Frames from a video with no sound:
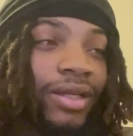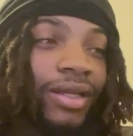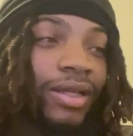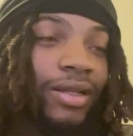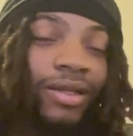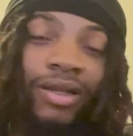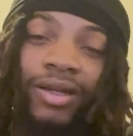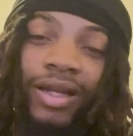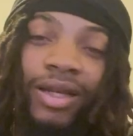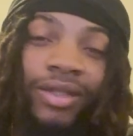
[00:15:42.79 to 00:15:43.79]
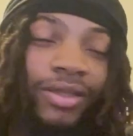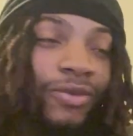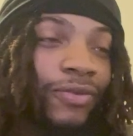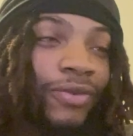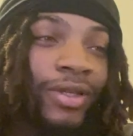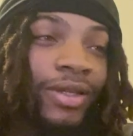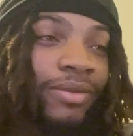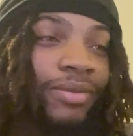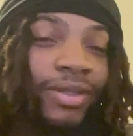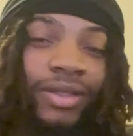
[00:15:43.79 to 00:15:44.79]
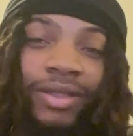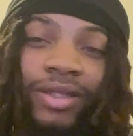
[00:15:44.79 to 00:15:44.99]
He done learned how to, you feel me,